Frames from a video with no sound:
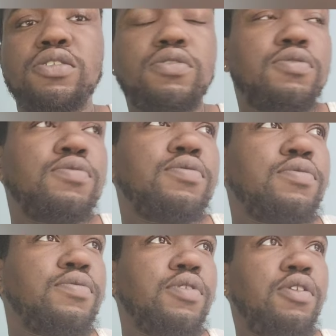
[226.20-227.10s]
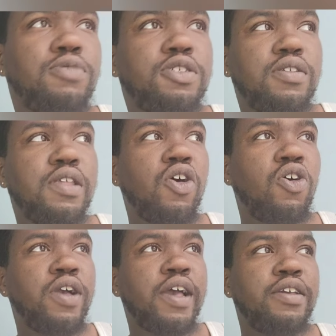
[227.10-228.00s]
know what I'm saying? They
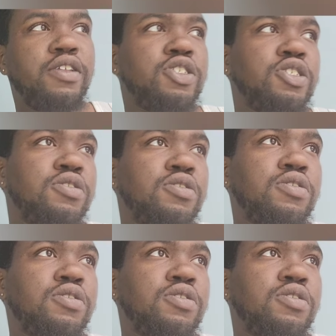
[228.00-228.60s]
all got energy.